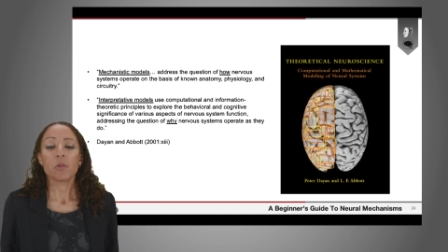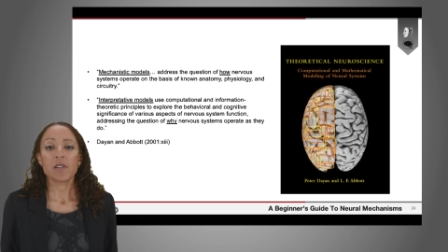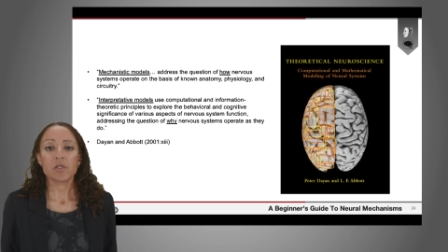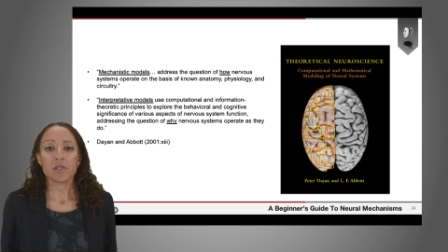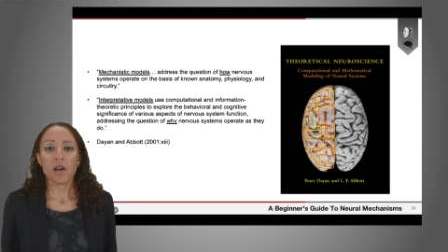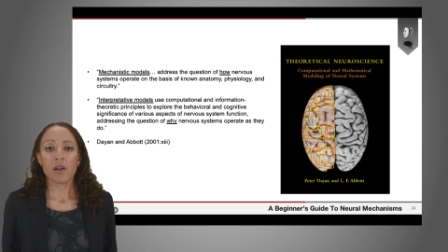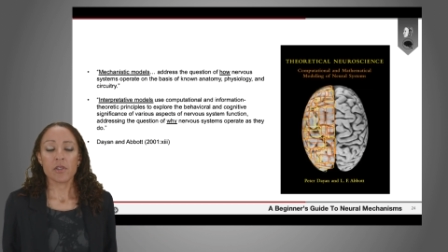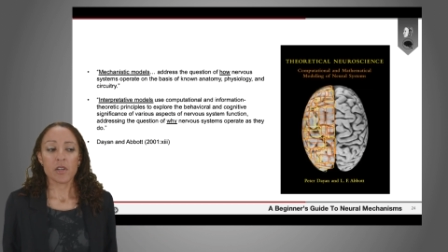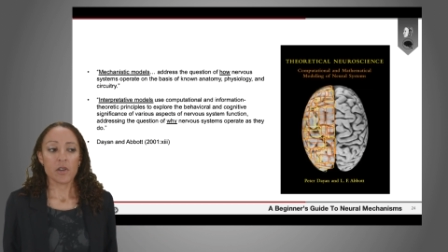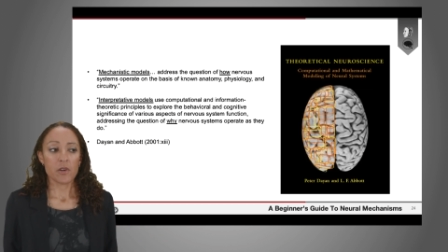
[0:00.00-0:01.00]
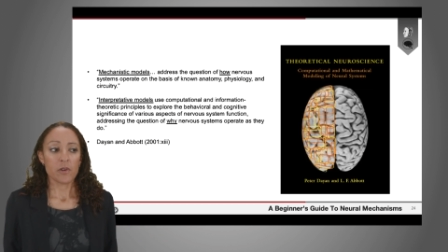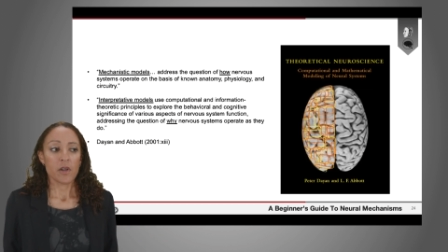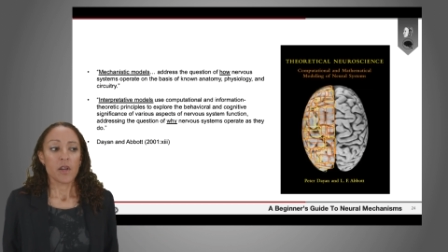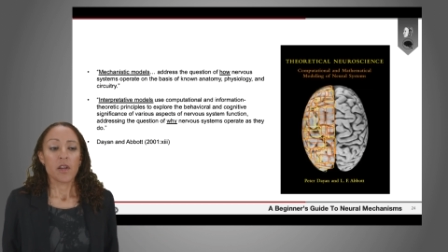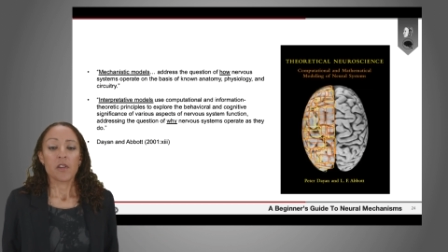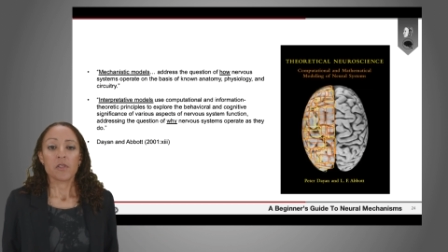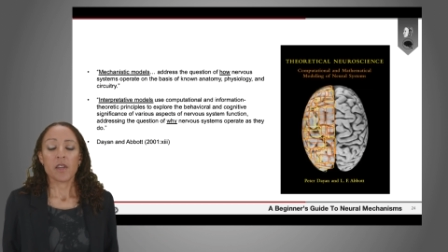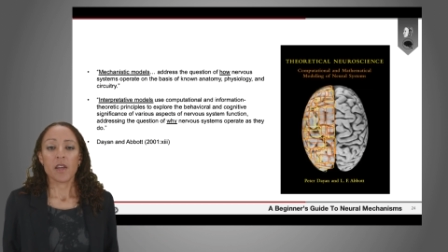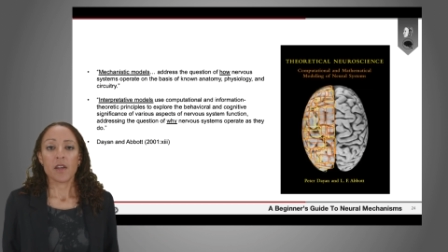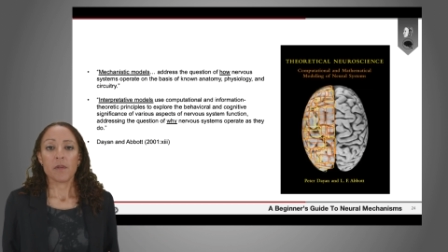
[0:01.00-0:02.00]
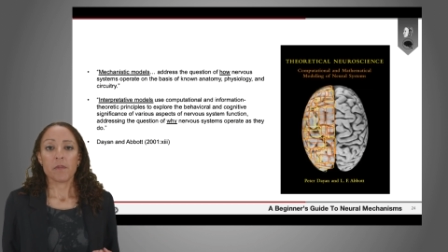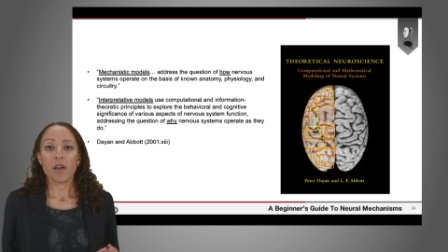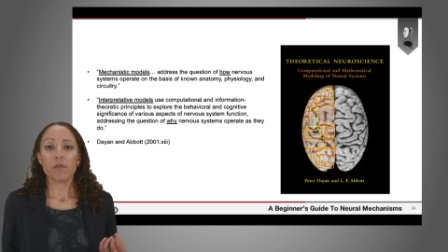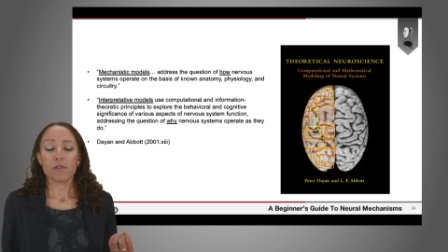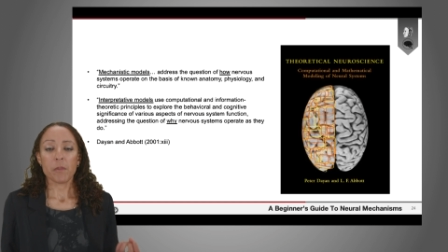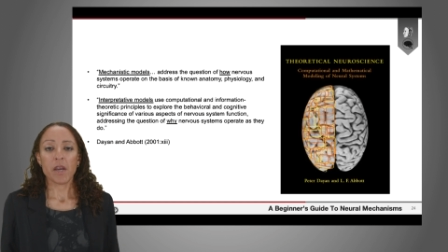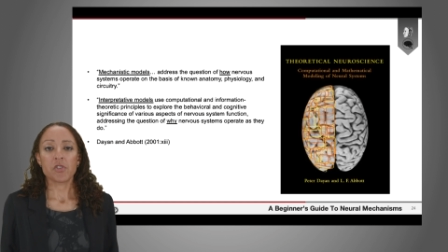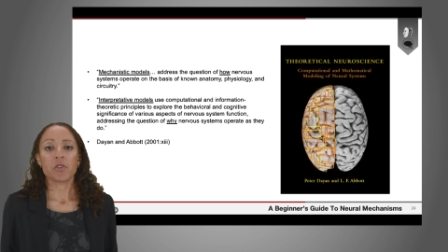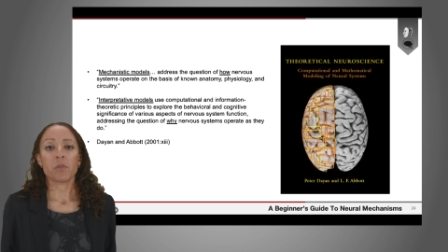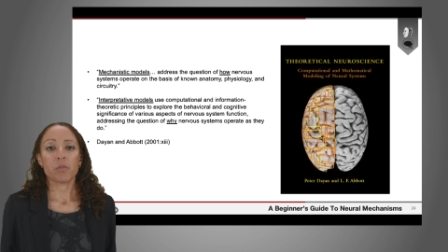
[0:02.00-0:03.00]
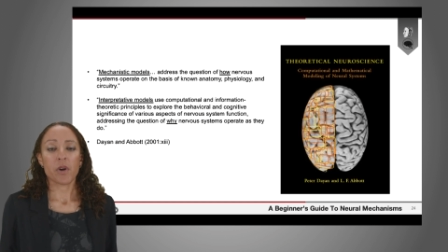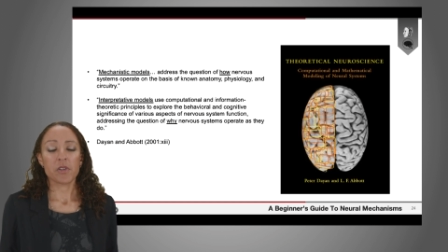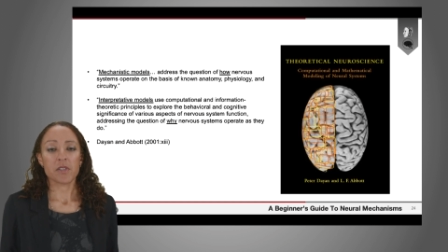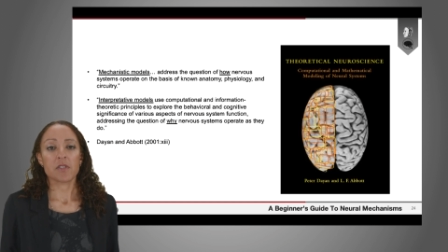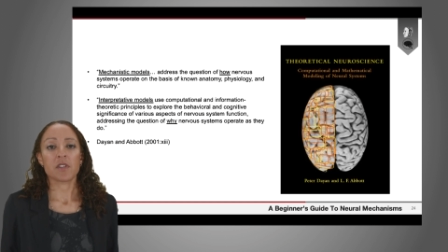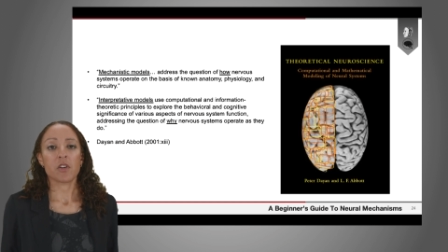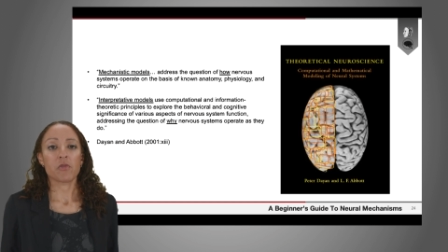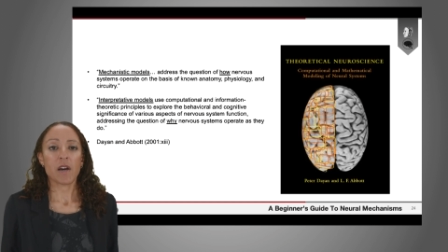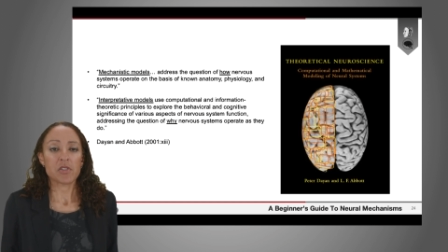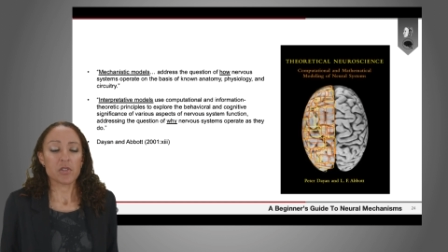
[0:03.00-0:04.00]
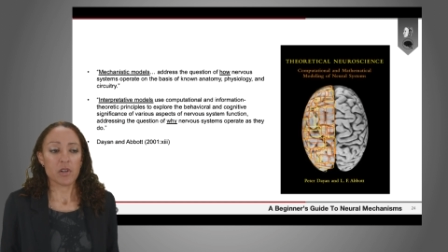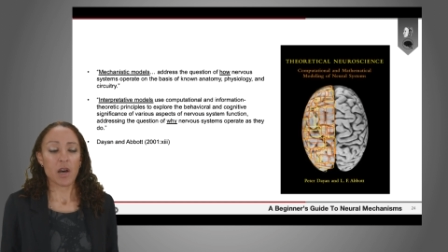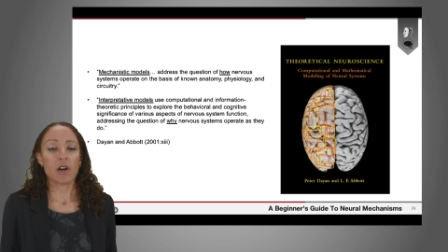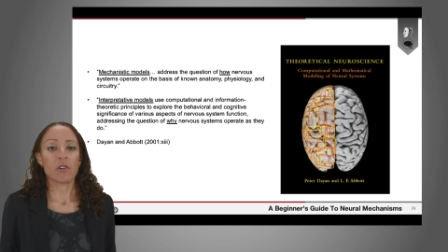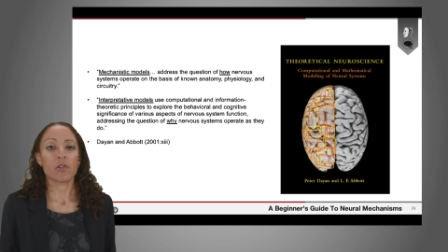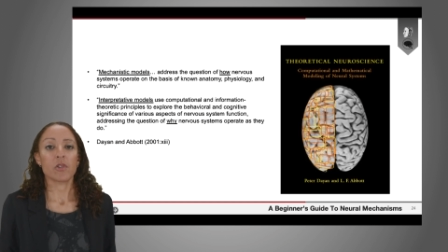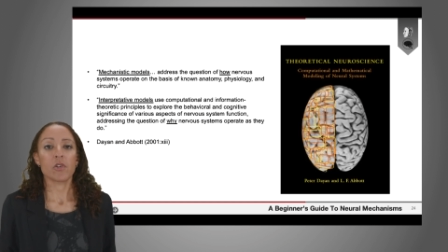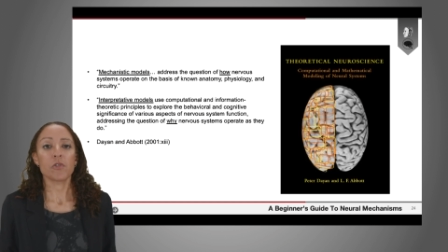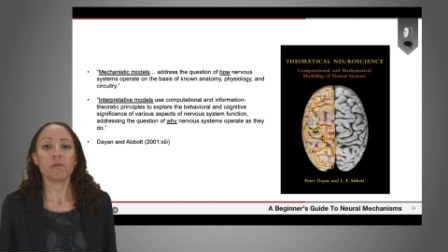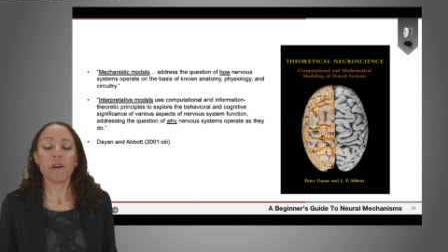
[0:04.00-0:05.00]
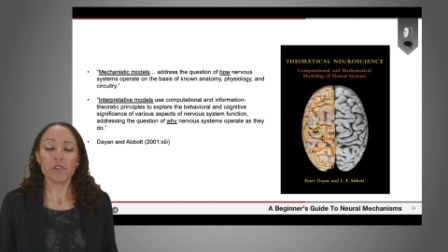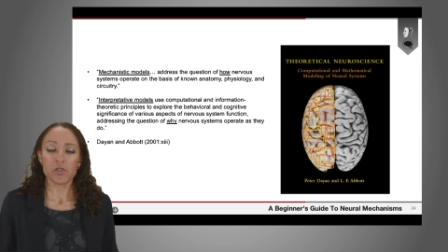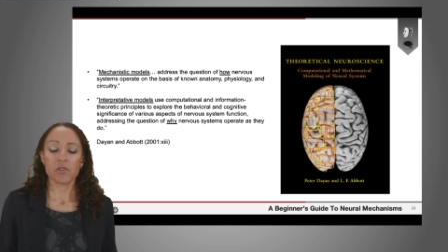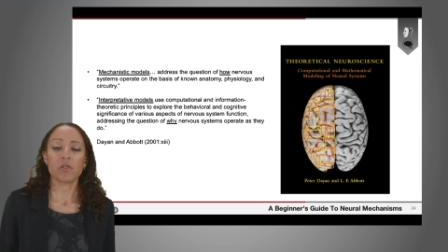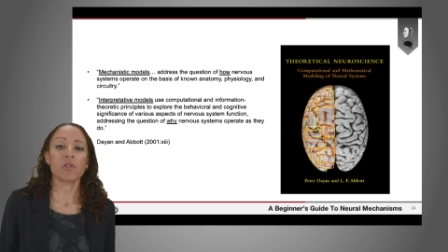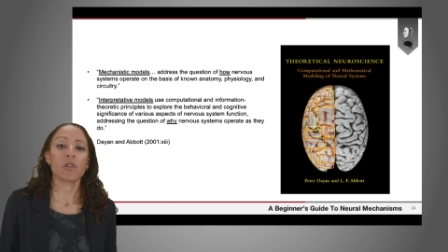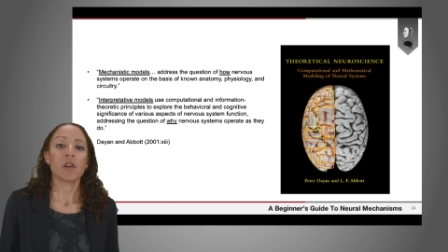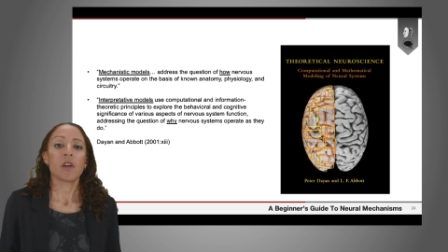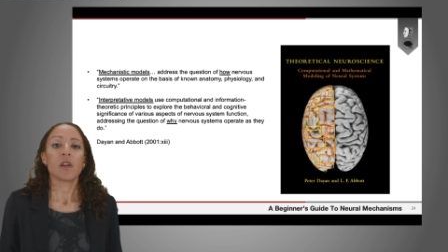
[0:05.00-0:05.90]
which tell you the information processing rationale or functional